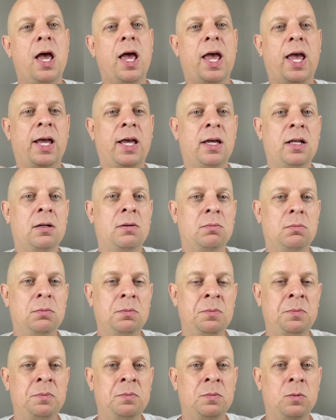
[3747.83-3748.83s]

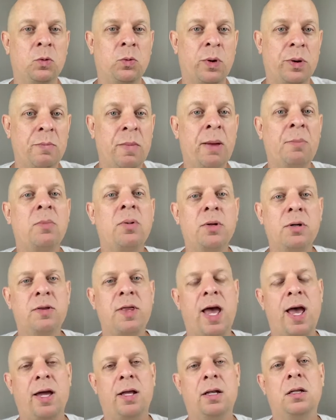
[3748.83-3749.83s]
And remember
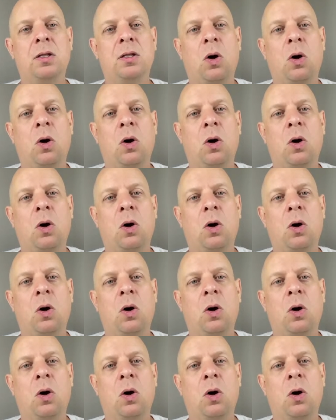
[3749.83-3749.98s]
that